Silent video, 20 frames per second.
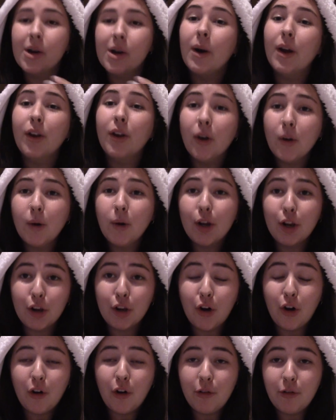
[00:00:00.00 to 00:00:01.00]
So I know a
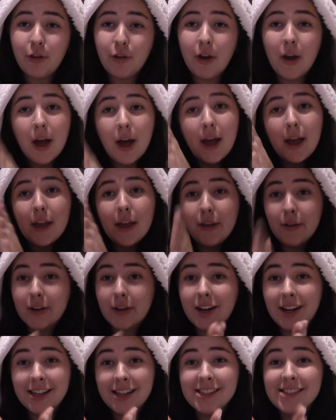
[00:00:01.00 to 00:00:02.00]
lot of you
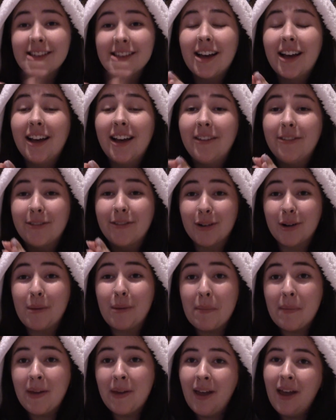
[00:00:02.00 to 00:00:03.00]
guys are
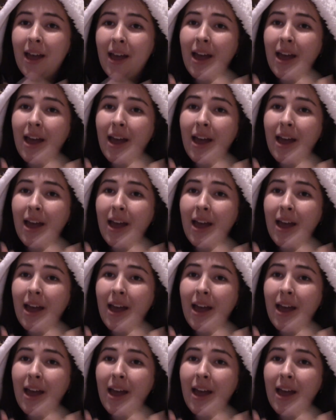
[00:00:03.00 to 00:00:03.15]
from